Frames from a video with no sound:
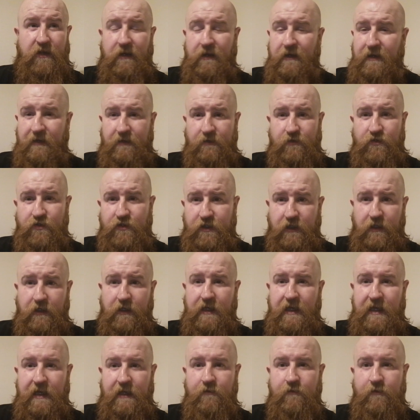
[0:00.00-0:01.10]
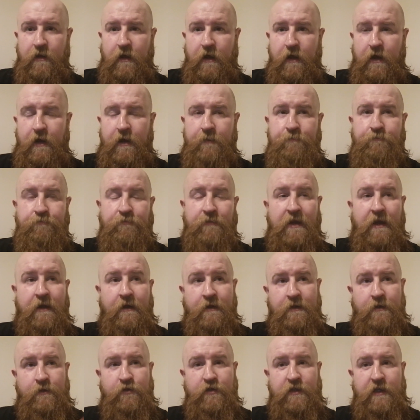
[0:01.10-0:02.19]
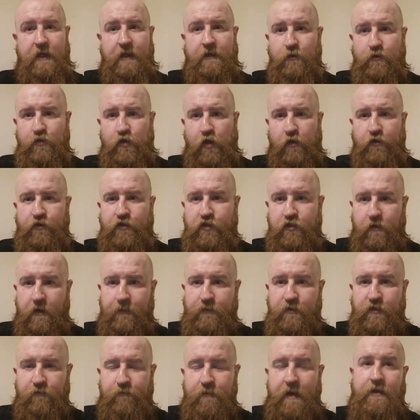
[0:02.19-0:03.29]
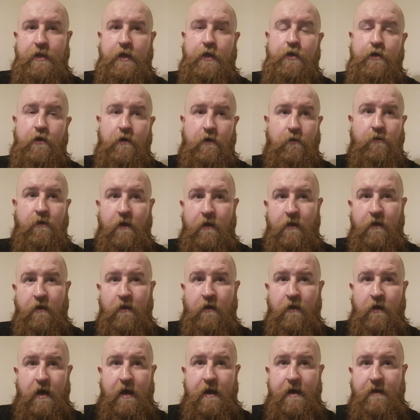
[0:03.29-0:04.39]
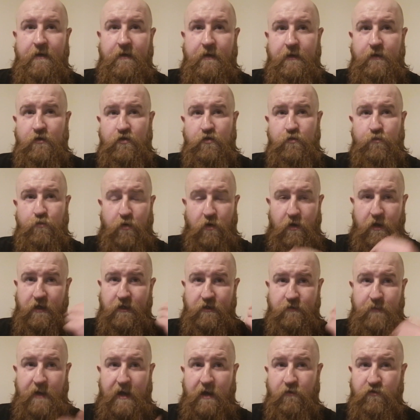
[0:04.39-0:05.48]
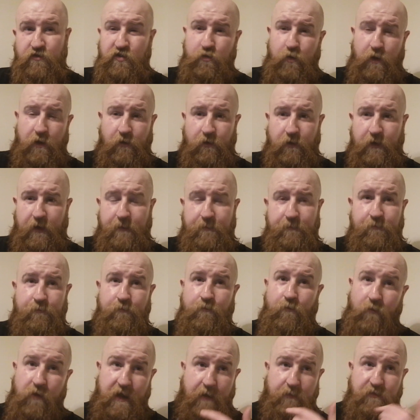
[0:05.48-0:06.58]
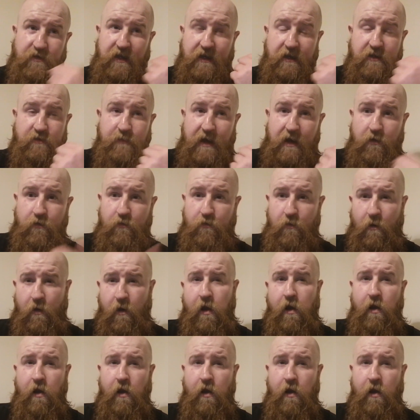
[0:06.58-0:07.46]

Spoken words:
seen kids cheeking. There was a kid that was on the script of methadone and he just put it in his mouth, swilled it, kept it in his mouth,